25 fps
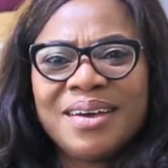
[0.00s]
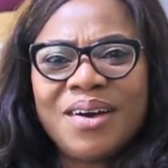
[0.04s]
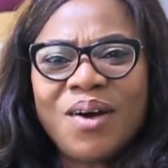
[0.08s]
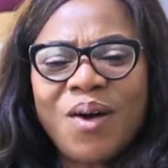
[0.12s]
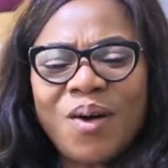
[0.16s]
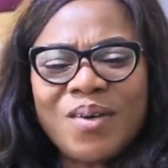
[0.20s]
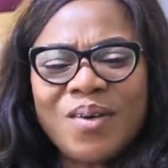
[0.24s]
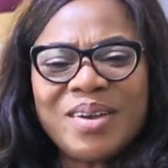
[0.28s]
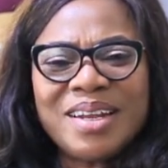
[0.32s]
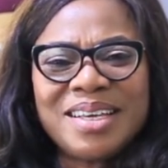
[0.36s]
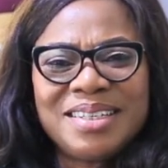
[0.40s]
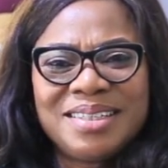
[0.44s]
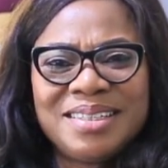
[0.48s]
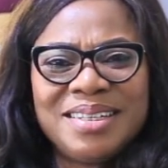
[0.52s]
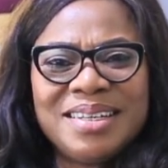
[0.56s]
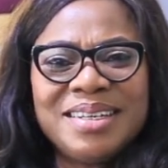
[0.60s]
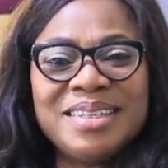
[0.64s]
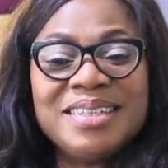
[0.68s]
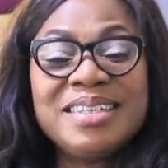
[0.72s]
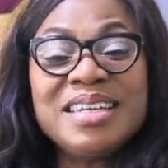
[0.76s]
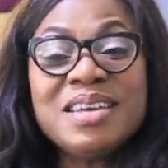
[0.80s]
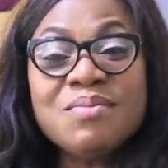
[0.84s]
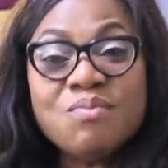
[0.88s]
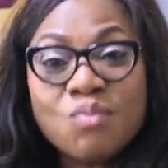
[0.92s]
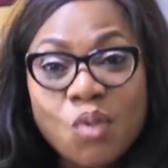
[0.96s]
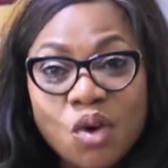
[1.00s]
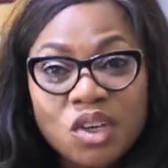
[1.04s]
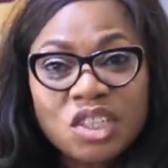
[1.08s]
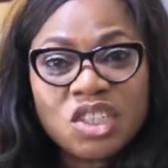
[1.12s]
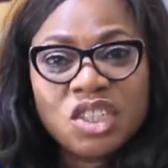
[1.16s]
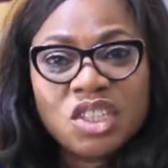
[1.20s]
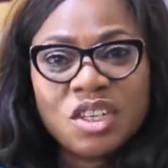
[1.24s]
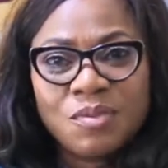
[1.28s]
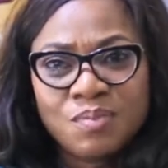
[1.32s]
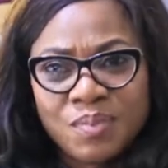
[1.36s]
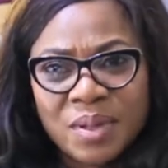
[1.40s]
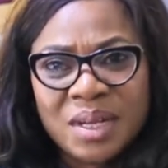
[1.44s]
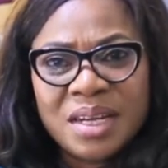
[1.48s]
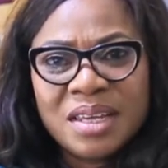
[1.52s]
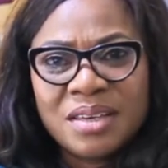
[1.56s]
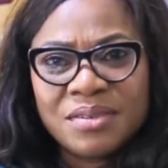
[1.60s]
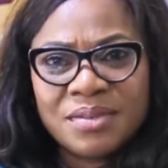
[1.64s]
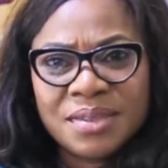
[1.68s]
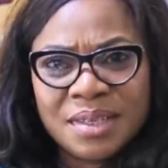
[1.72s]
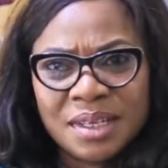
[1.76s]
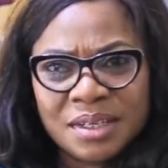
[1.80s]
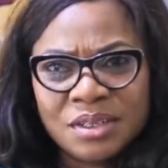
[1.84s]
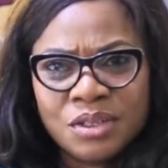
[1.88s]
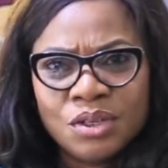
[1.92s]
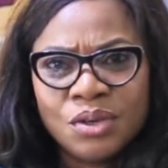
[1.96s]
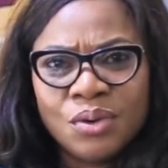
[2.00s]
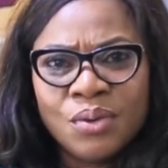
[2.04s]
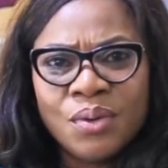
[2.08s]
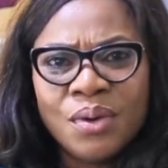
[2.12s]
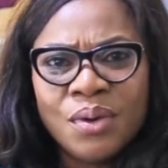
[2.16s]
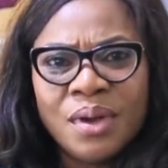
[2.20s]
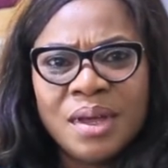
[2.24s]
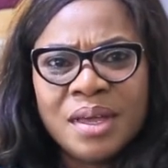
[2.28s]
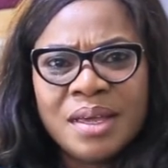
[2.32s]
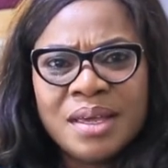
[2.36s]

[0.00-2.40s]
honestly, the more she believes in you,